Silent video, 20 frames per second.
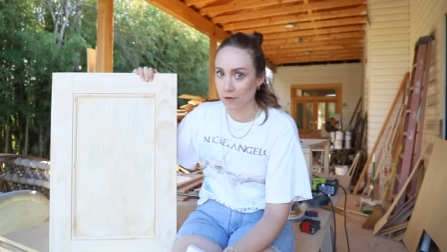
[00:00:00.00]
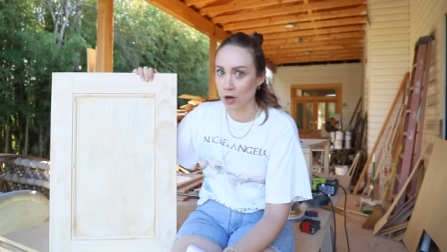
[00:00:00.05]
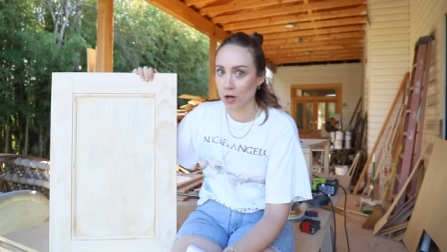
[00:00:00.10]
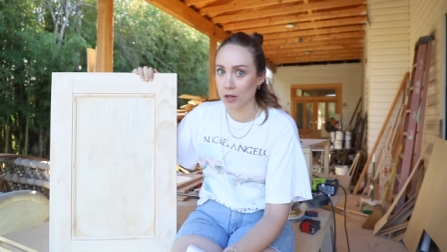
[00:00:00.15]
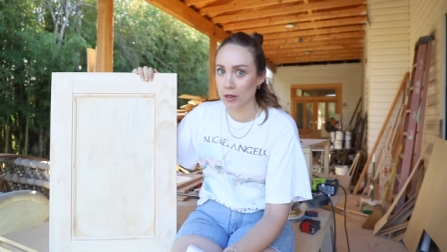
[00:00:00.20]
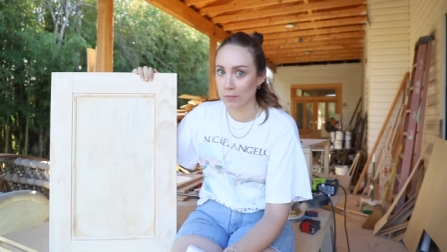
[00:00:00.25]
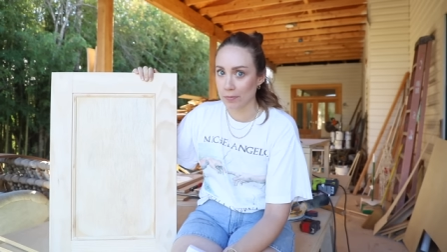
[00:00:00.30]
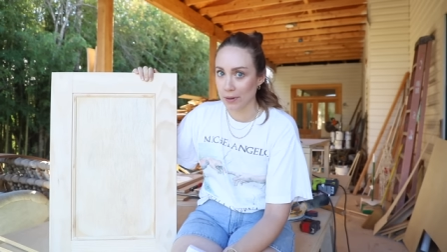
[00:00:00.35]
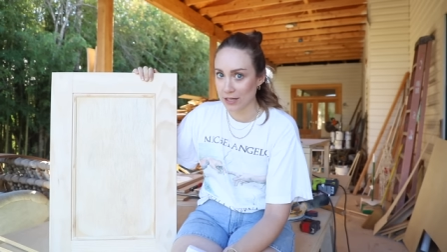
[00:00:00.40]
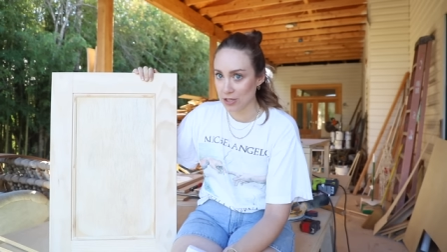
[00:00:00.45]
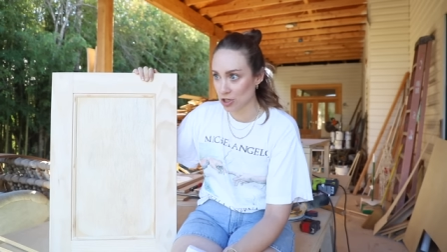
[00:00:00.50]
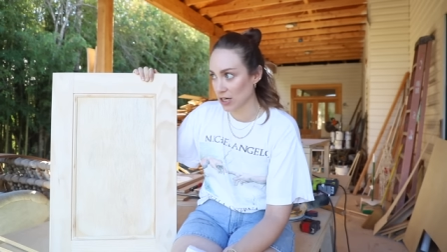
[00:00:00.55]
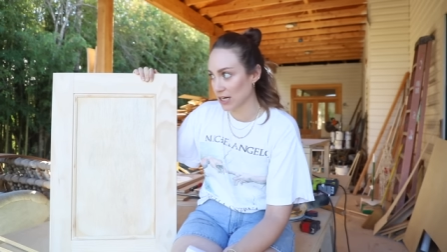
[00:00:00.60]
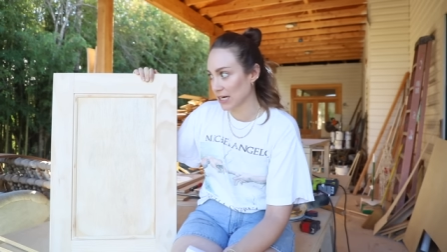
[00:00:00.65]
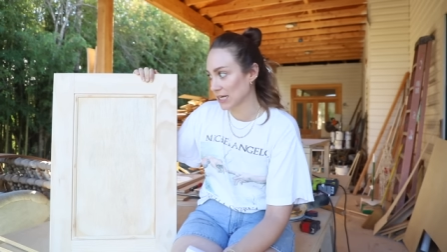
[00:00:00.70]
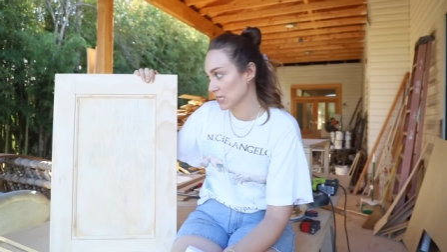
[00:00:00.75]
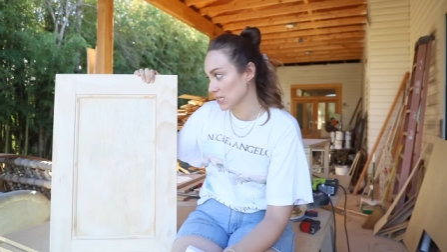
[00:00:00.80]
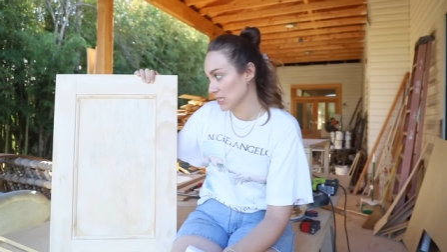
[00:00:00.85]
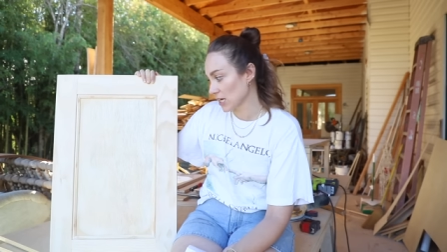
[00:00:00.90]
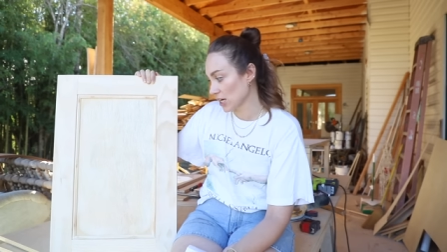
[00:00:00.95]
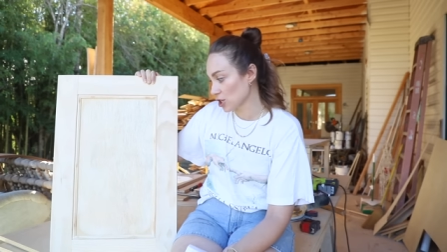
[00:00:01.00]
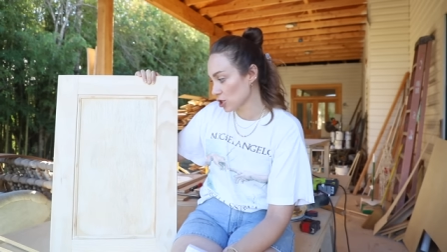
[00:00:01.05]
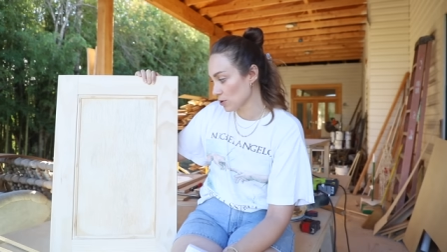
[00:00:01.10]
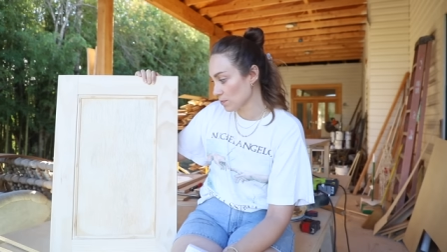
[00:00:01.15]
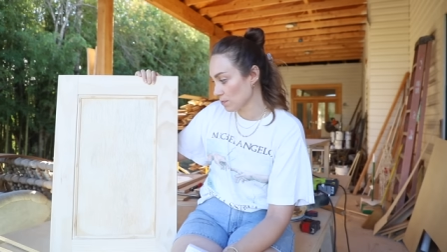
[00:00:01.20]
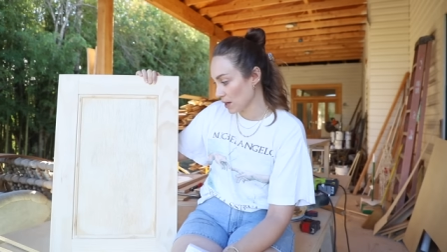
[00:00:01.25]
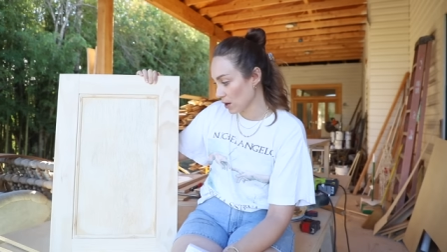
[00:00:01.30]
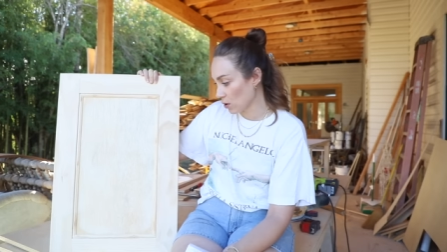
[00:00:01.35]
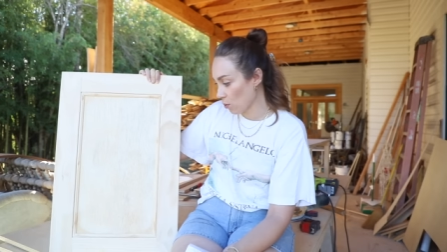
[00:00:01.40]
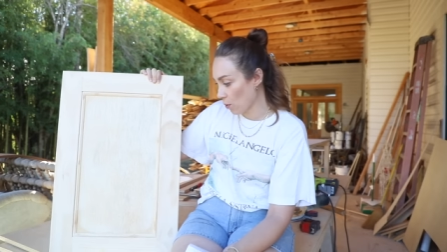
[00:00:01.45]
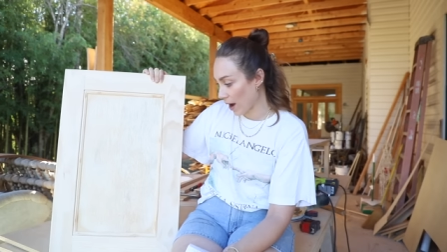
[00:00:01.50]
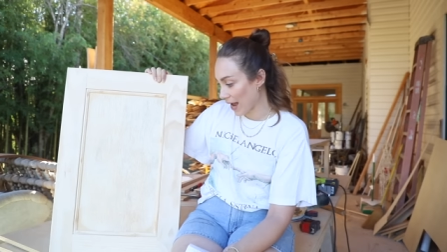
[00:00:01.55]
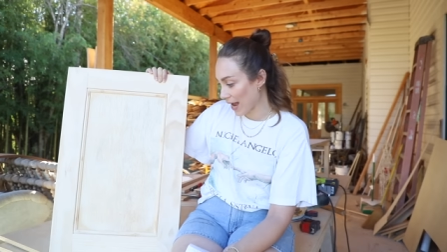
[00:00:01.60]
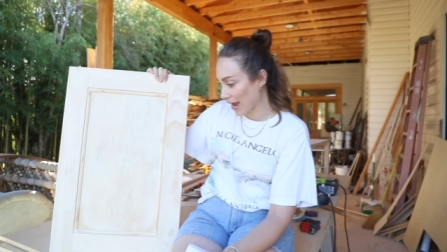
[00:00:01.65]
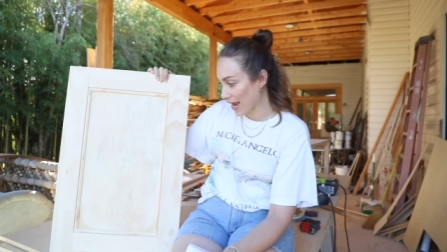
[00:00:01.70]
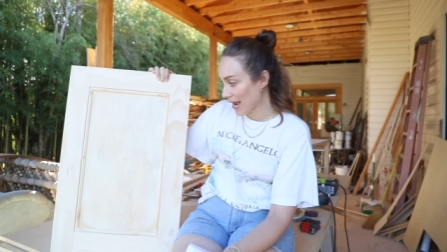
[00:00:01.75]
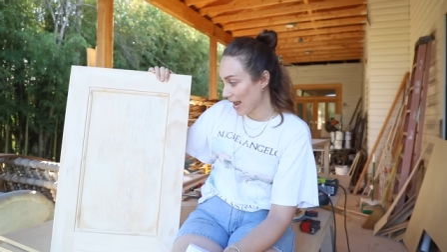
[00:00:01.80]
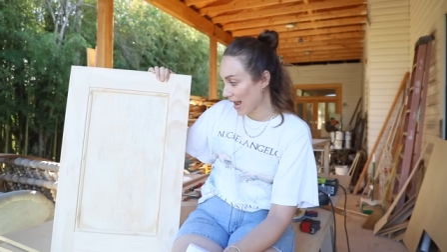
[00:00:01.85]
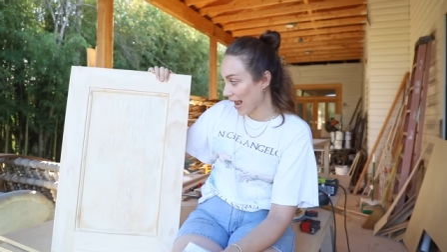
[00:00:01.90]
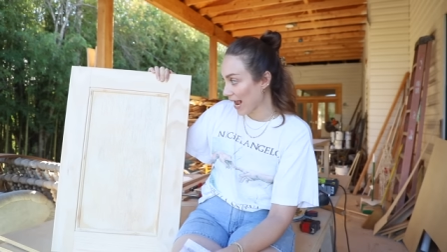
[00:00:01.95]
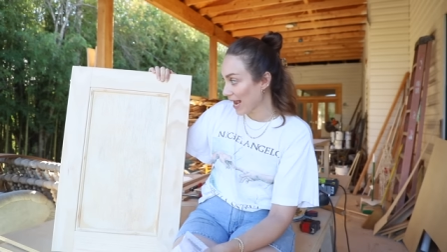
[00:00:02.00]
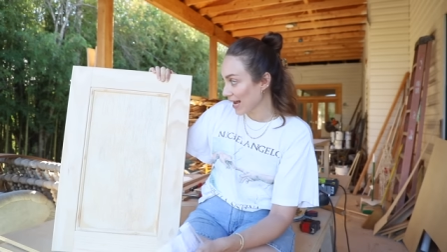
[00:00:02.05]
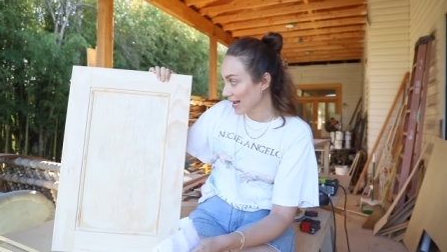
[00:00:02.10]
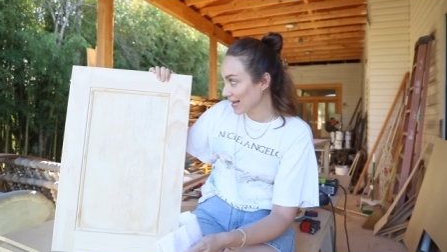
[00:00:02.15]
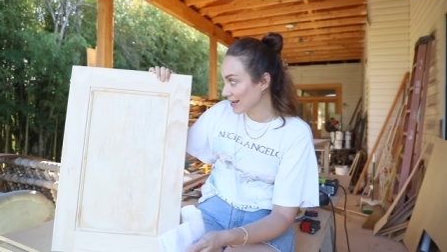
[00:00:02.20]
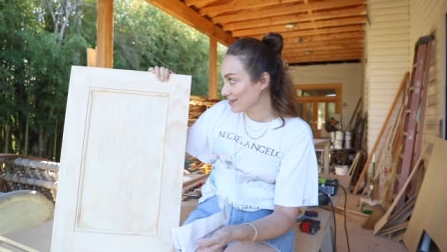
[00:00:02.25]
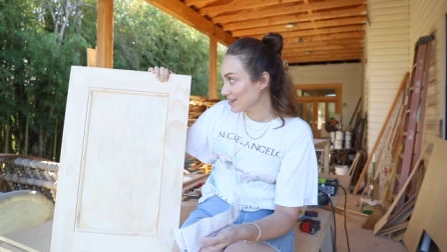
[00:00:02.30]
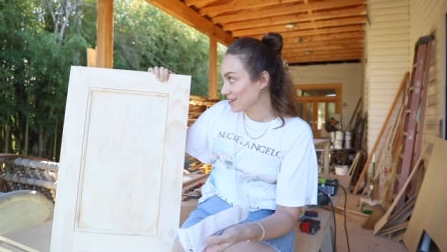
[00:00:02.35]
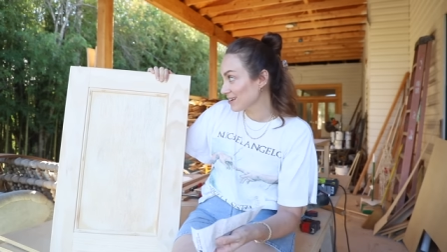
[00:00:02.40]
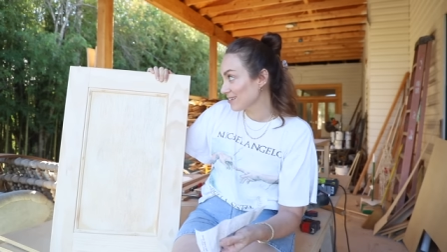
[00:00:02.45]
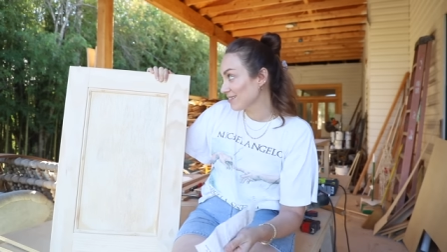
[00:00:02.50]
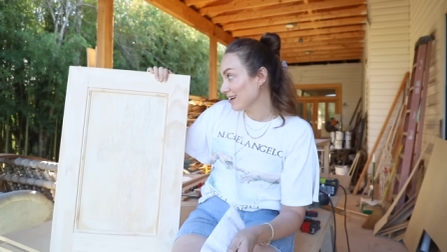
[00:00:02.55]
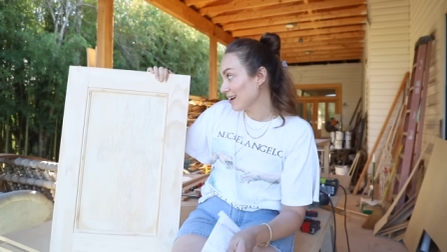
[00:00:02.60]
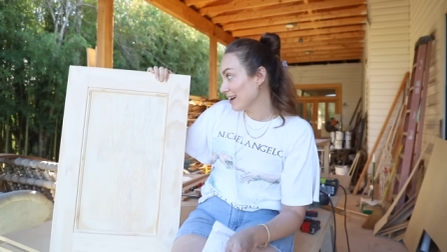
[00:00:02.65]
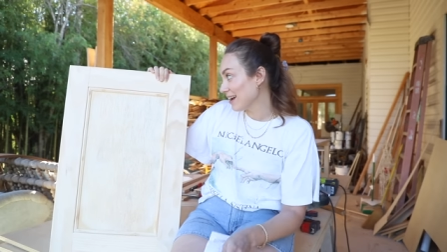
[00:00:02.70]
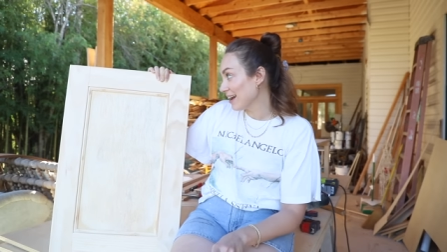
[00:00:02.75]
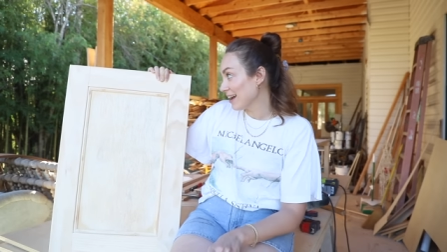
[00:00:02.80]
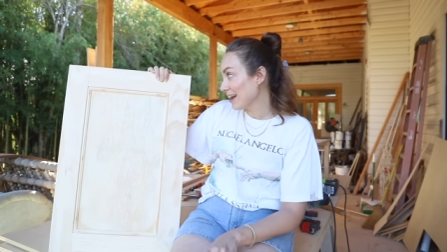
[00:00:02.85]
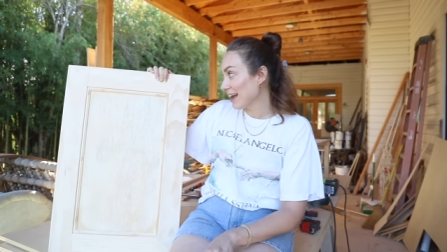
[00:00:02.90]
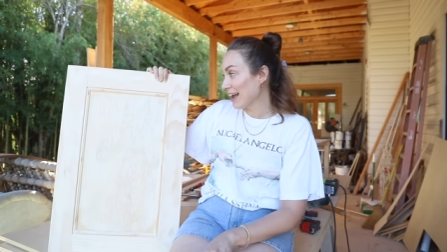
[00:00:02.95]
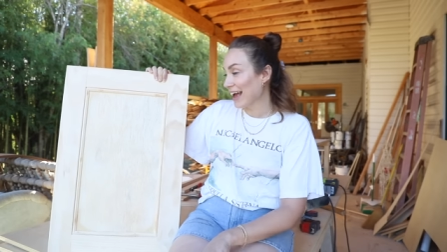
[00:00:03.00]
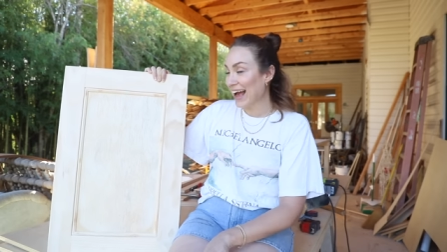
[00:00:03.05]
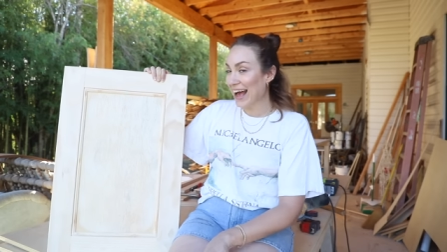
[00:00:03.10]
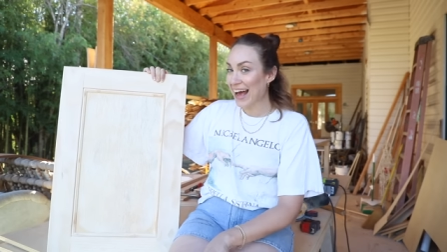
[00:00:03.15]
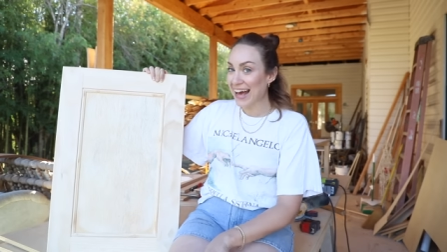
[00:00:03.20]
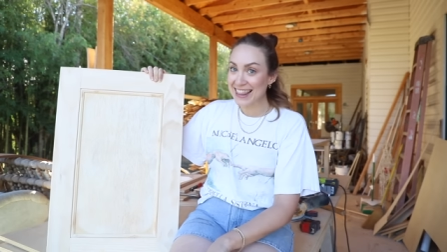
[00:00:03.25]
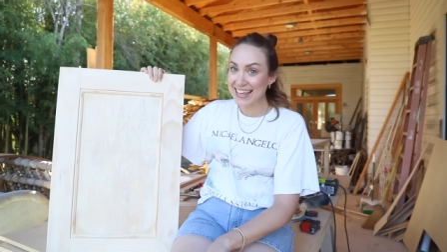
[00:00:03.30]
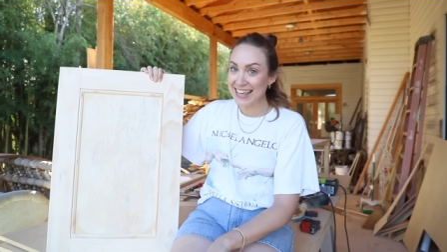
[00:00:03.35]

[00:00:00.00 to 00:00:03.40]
on the budget in such a big way, and I